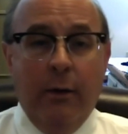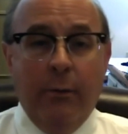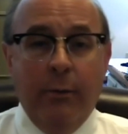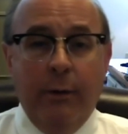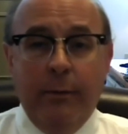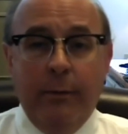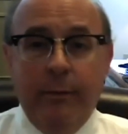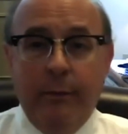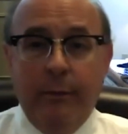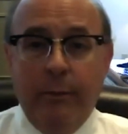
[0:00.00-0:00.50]

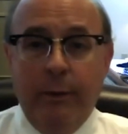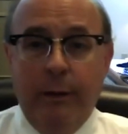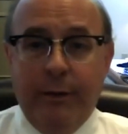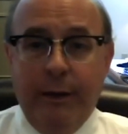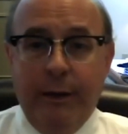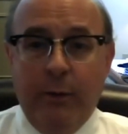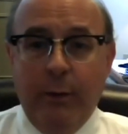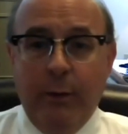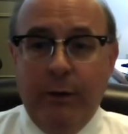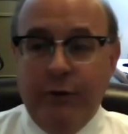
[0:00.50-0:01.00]
We
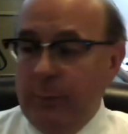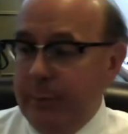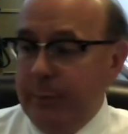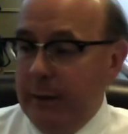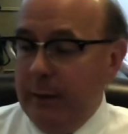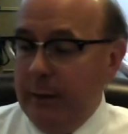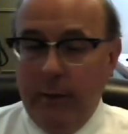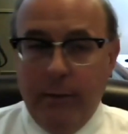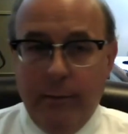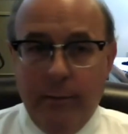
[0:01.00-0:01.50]
think we should
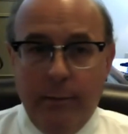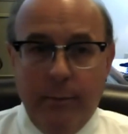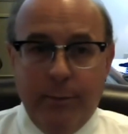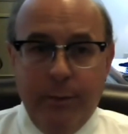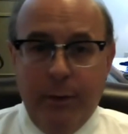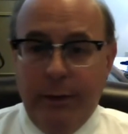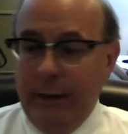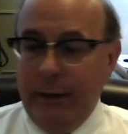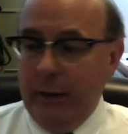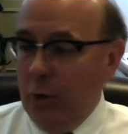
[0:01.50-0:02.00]
be
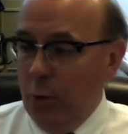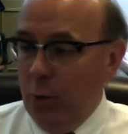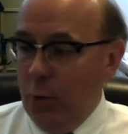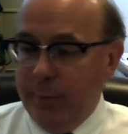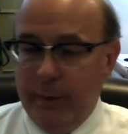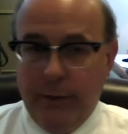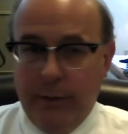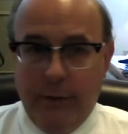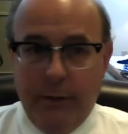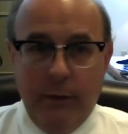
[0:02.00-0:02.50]
pretty
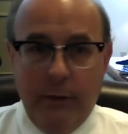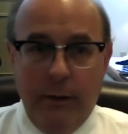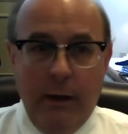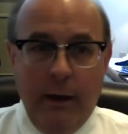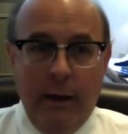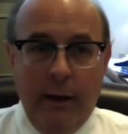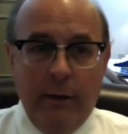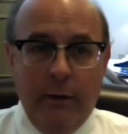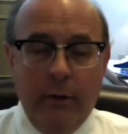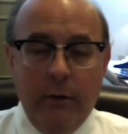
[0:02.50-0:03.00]
open
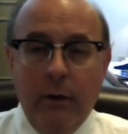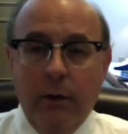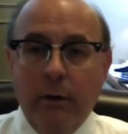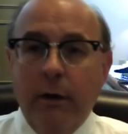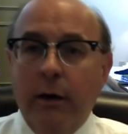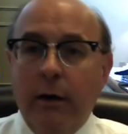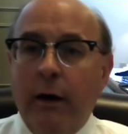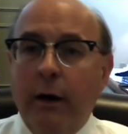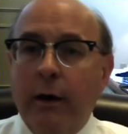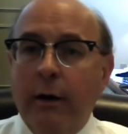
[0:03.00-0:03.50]
and
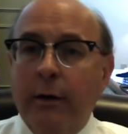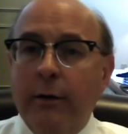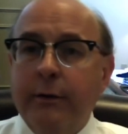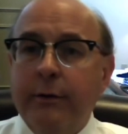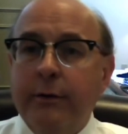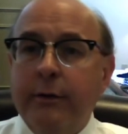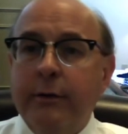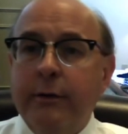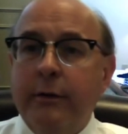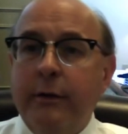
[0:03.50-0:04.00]

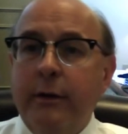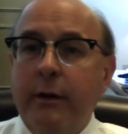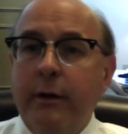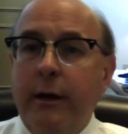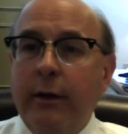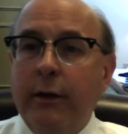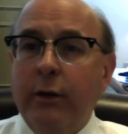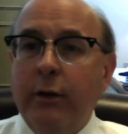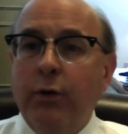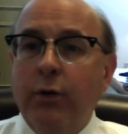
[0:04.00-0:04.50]

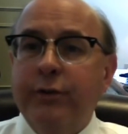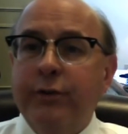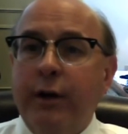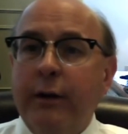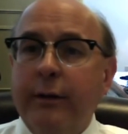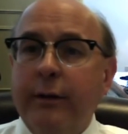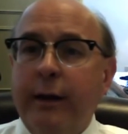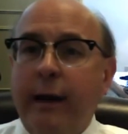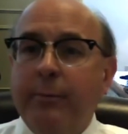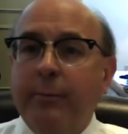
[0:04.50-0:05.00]
loose
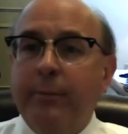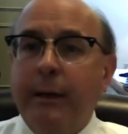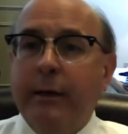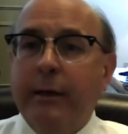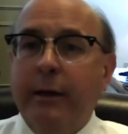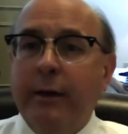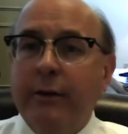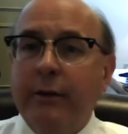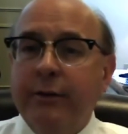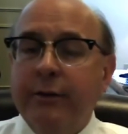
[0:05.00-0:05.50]
on that,
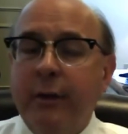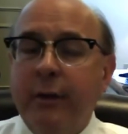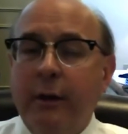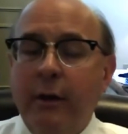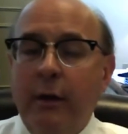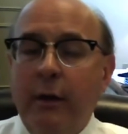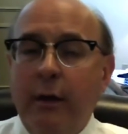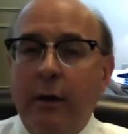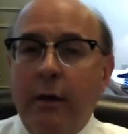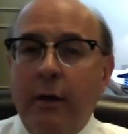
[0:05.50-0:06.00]
because
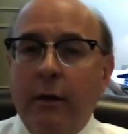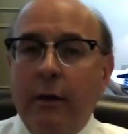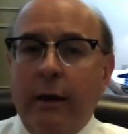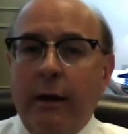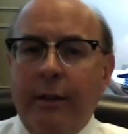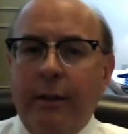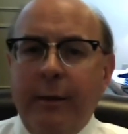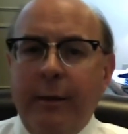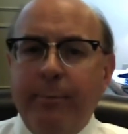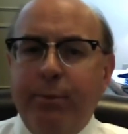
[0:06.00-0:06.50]

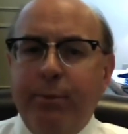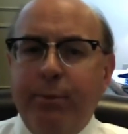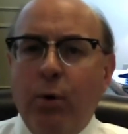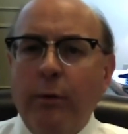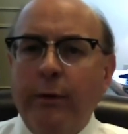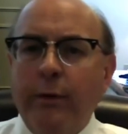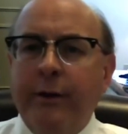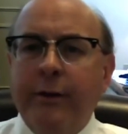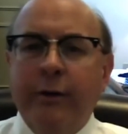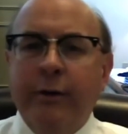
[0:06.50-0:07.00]
like I think
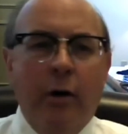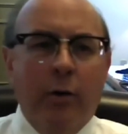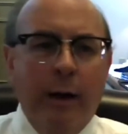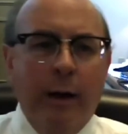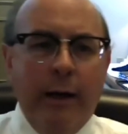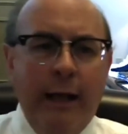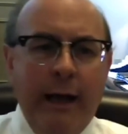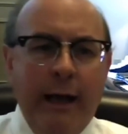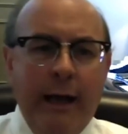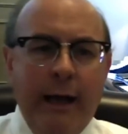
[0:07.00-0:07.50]
Portland
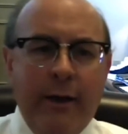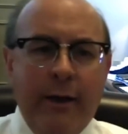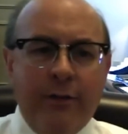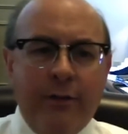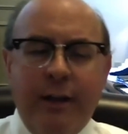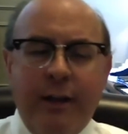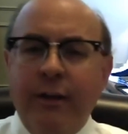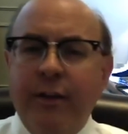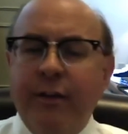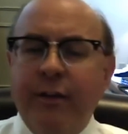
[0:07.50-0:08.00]
already has
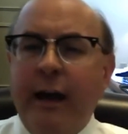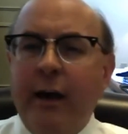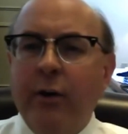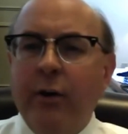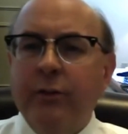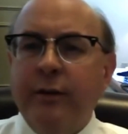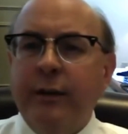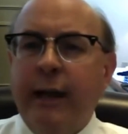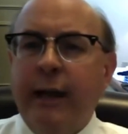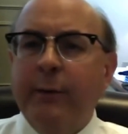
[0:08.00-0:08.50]

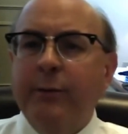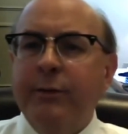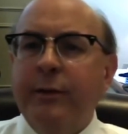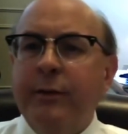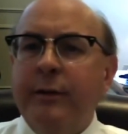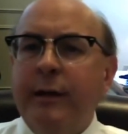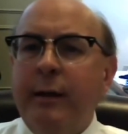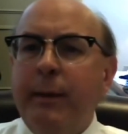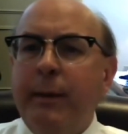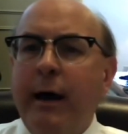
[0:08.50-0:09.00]
10,000
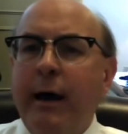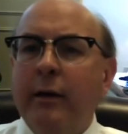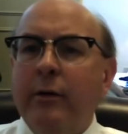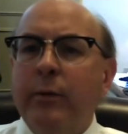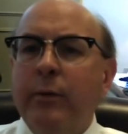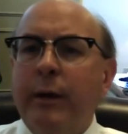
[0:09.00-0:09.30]
absentee ballot